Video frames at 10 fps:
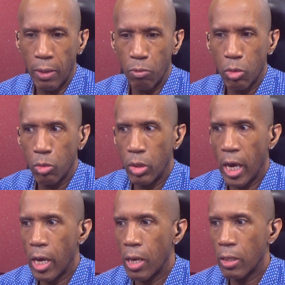
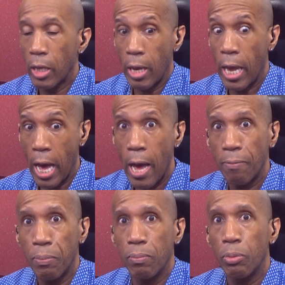that
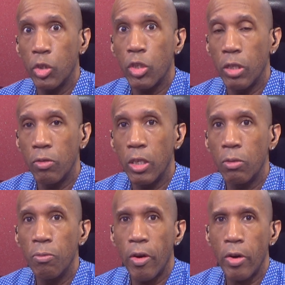AI
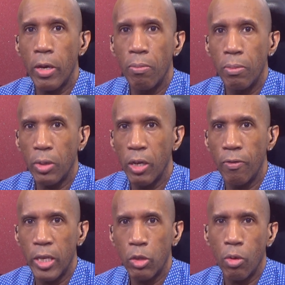perceives as very
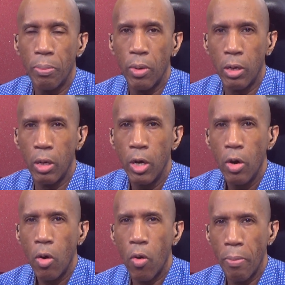prevalent
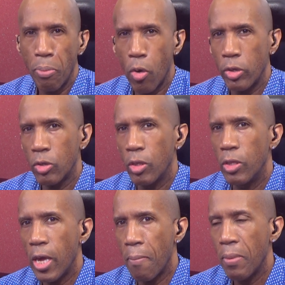or important
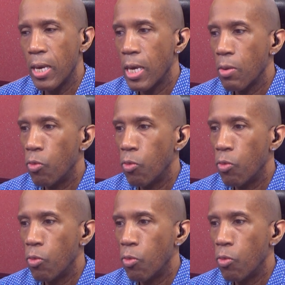to them,